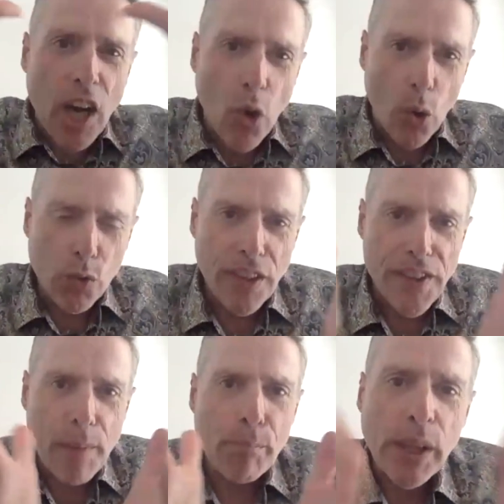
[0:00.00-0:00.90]
around it
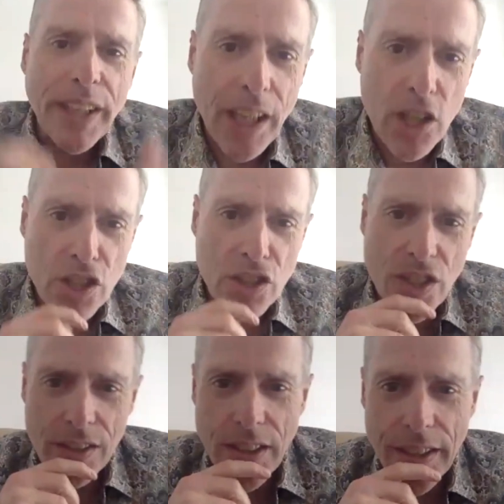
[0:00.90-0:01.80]
and the implications
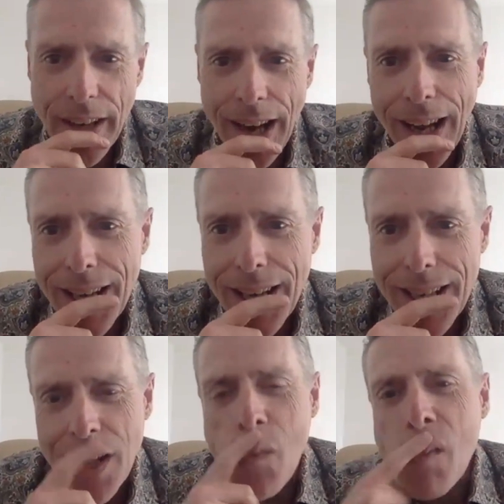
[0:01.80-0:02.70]
that it
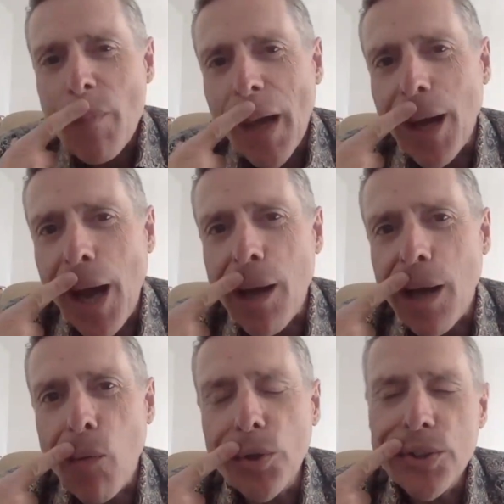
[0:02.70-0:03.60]
has,
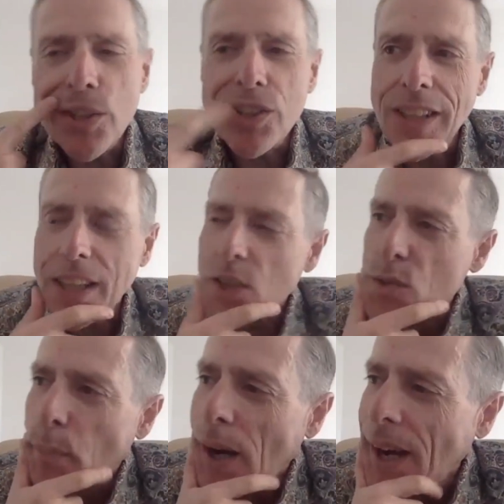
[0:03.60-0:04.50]
I want to take
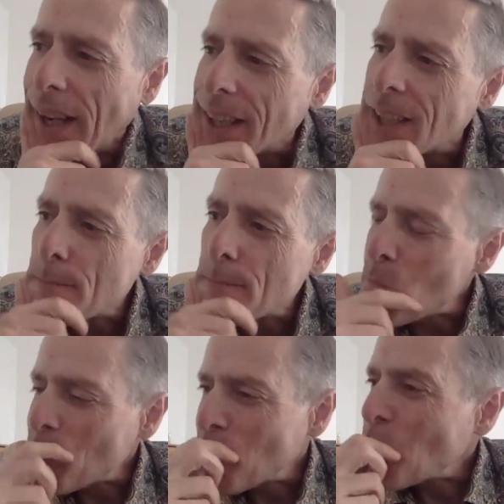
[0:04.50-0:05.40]
us back
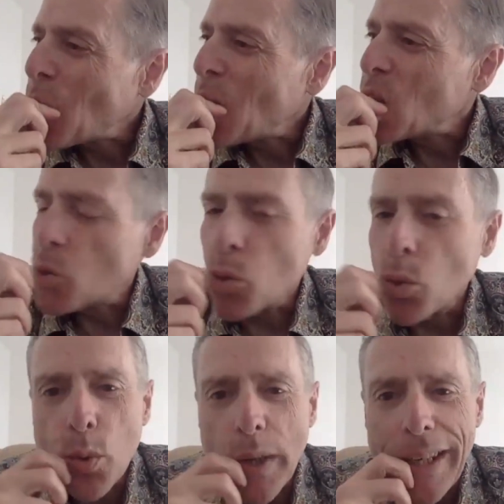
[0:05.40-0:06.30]

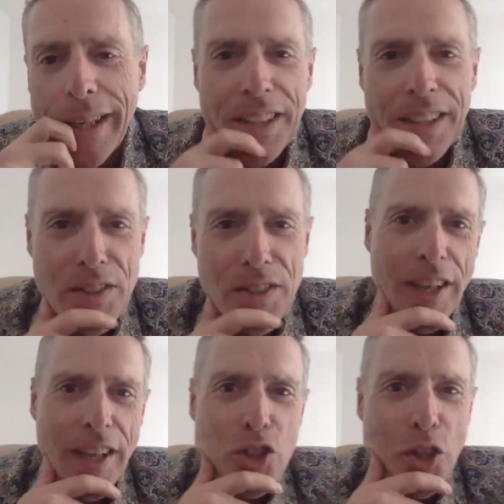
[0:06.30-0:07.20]
to 18th
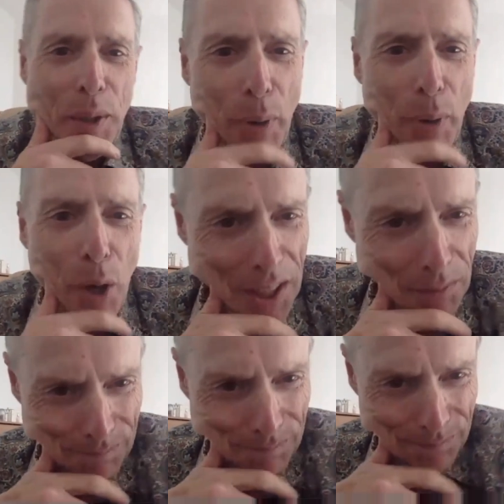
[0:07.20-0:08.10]
century
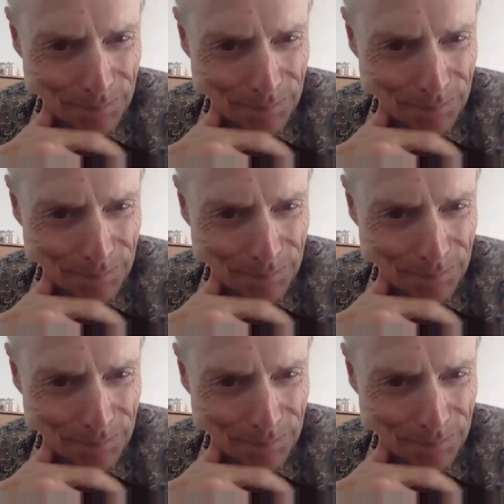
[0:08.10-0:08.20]
Birmingham